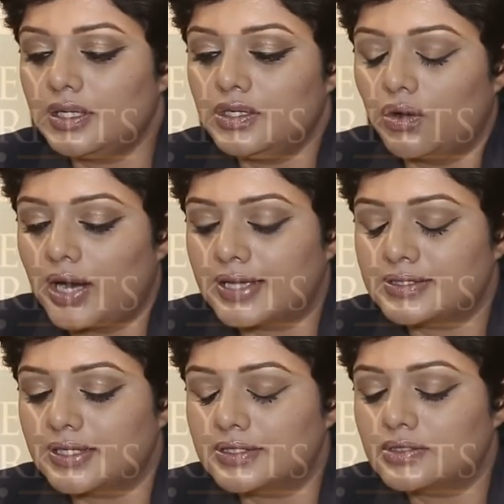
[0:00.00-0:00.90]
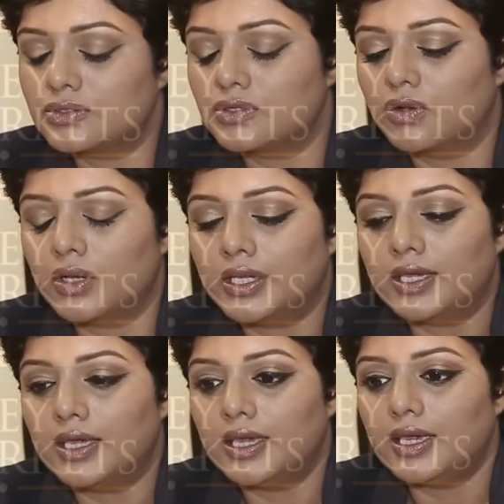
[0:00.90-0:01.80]
your assets. So
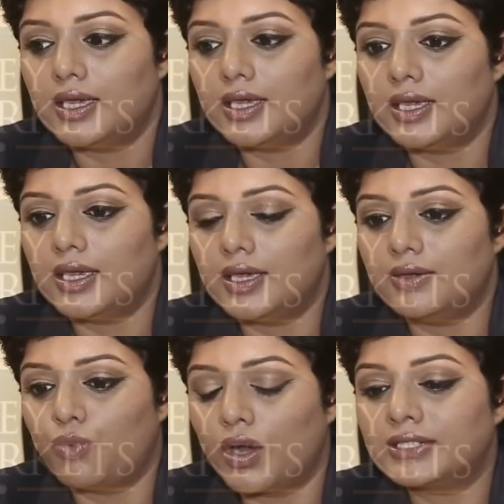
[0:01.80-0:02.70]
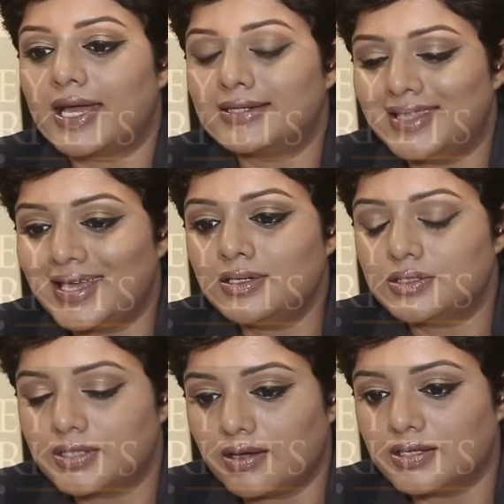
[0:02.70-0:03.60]
what that
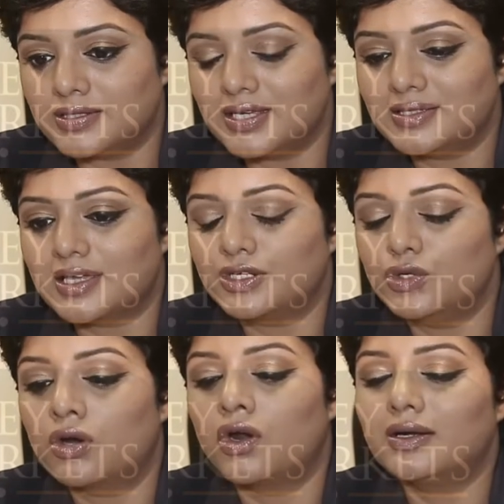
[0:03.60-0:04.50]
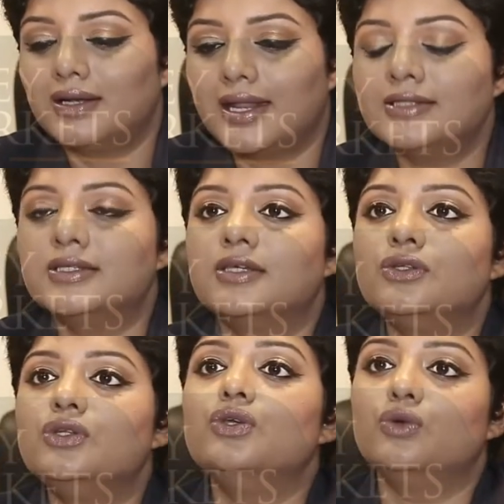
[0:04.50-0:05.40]
then does is that you are not
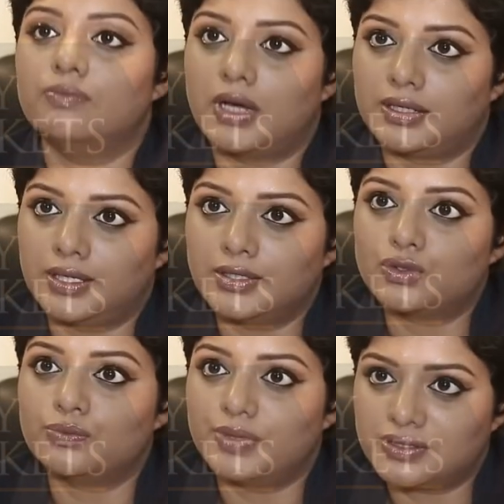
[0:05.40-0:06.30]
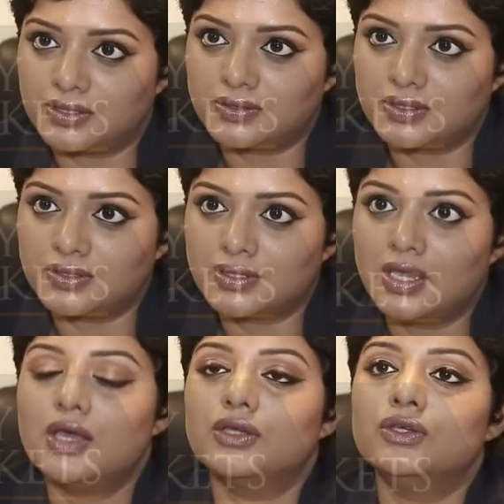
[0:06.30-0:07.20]
lending new money to businesses.
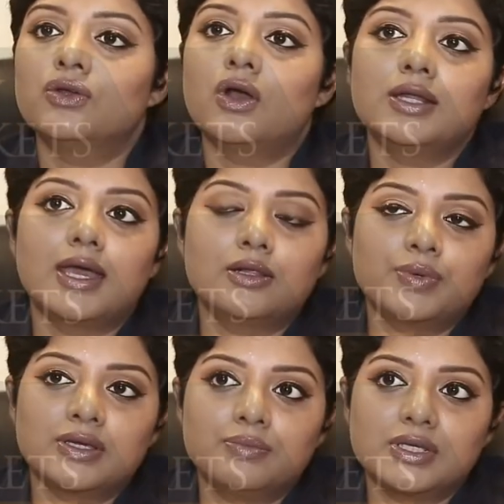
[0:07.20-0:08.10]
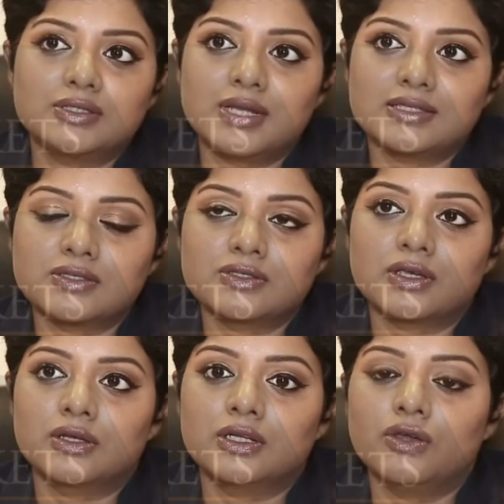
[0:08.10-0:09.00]
You're not helping this
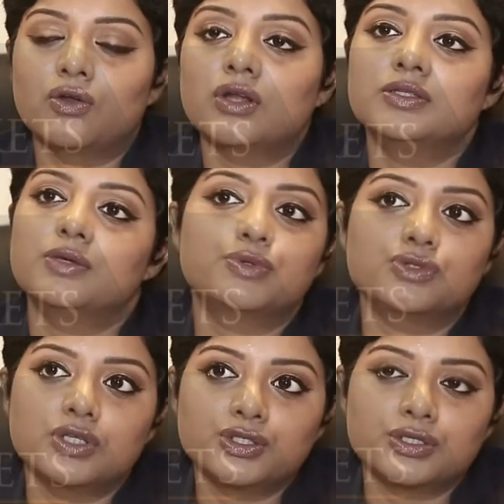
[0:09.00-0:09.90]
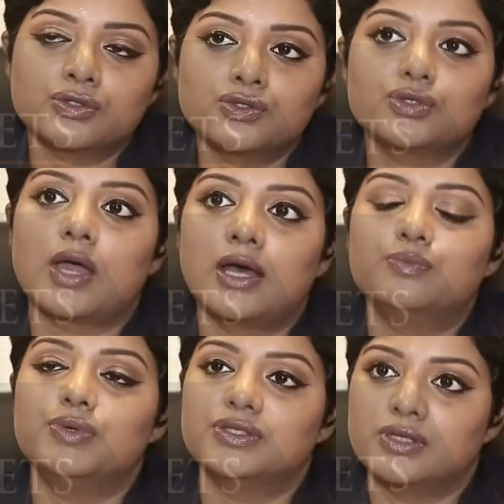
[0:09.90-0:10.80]
necessarily, you're not in the position to
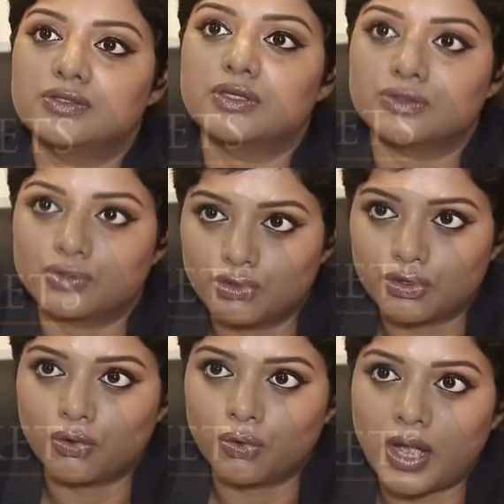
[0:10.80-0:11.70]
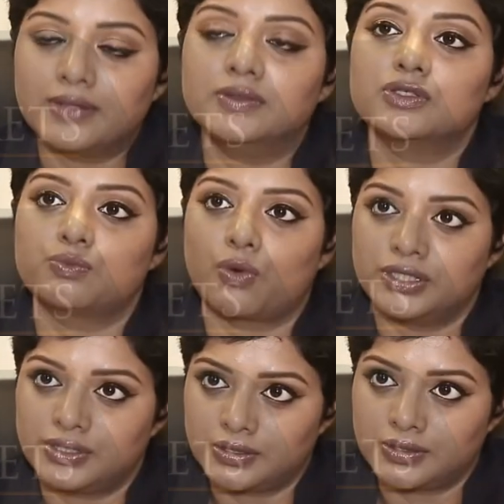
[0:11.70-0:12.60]
help businesses grow at this
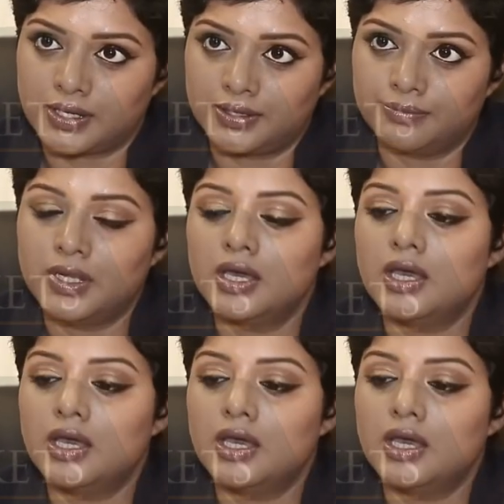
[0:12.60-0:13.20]
point in time.